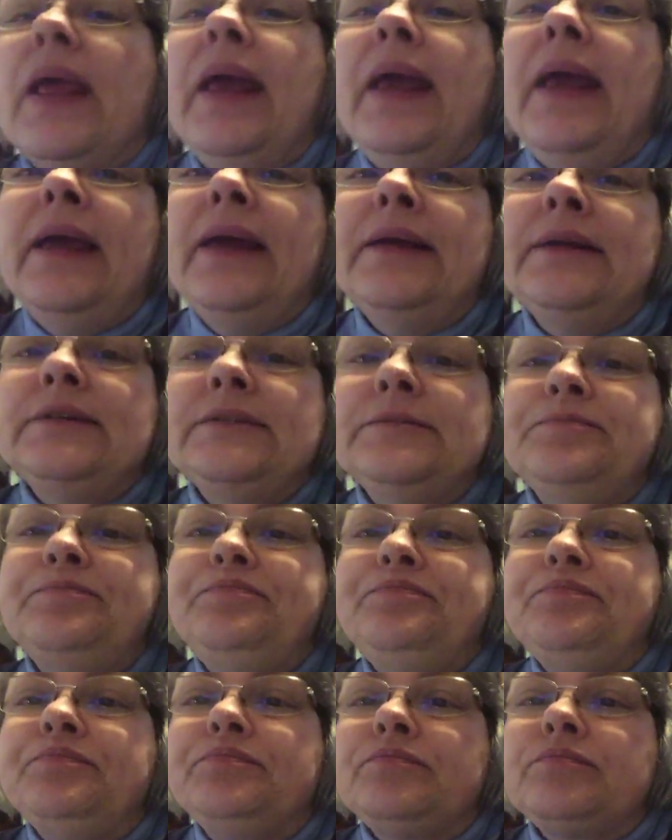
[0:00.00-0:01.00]
And
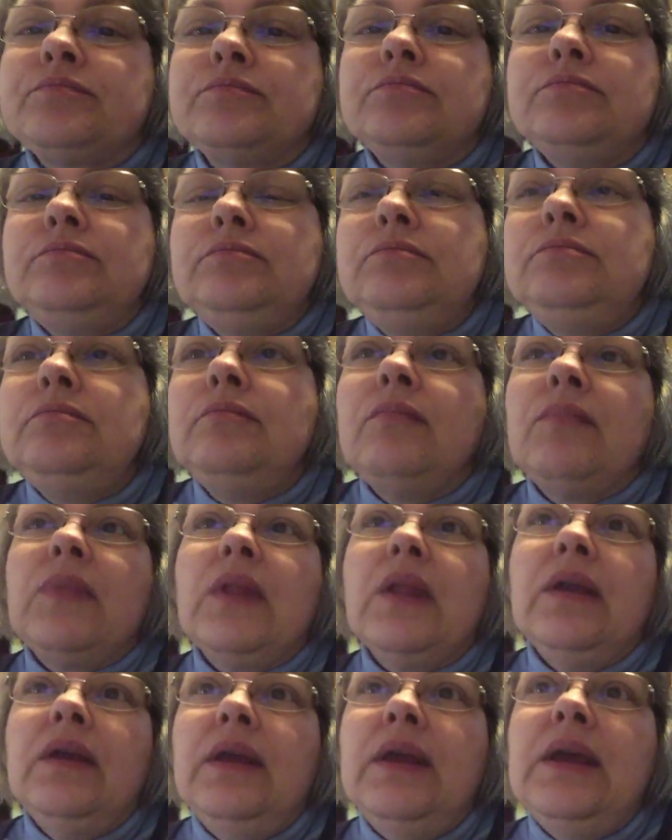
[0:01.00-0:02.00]

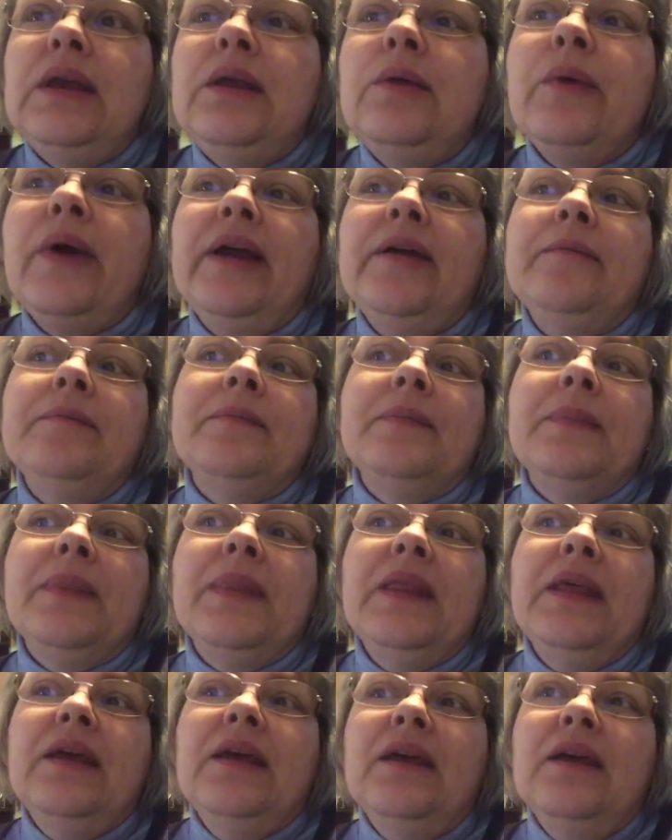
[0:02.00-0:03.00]
Anyway,
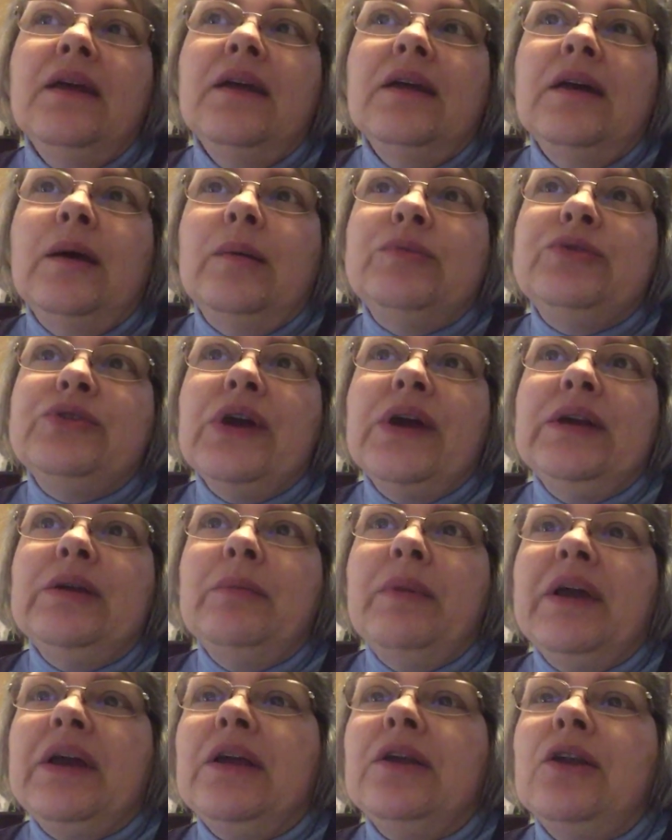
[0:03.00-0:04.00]
I'm trying to
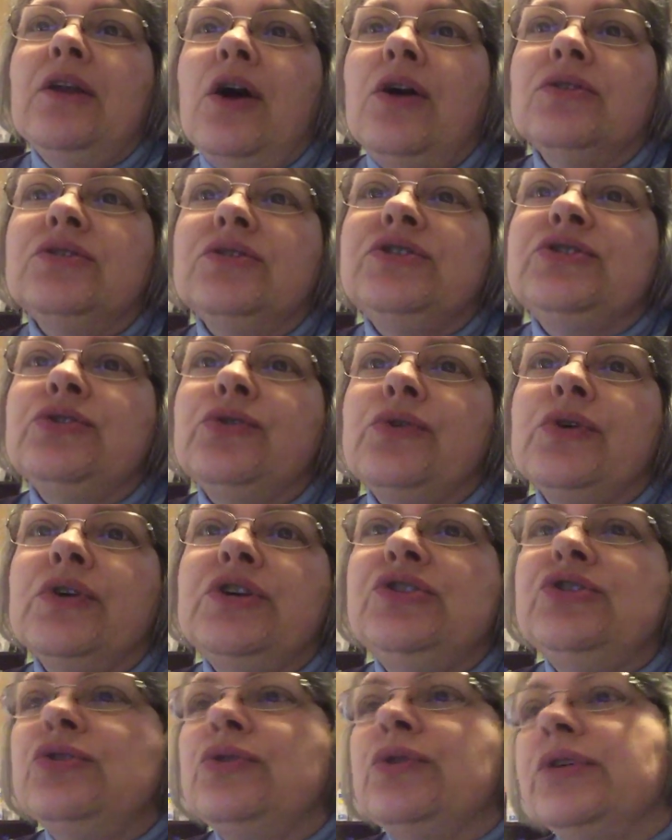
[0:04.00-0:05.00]
make a long story
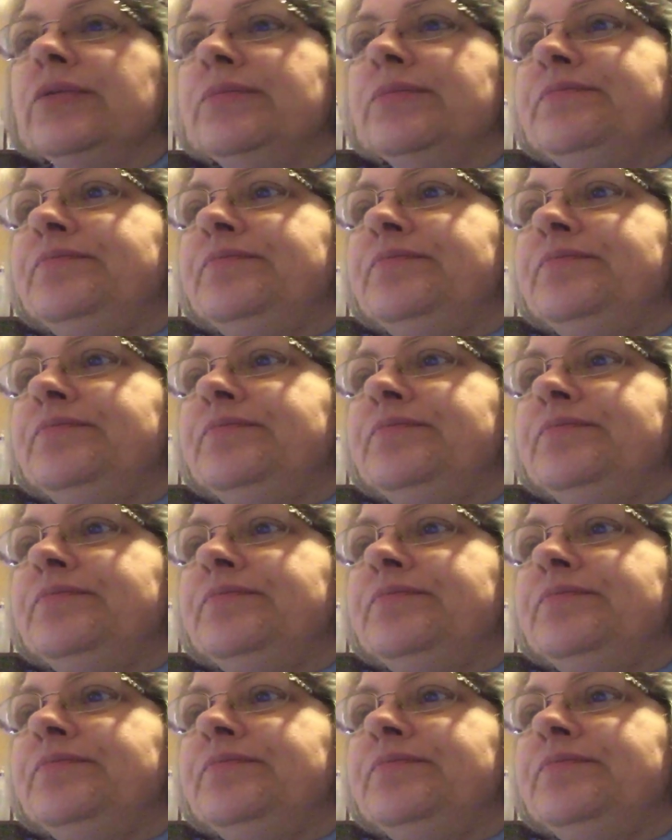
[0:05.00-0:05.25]
short.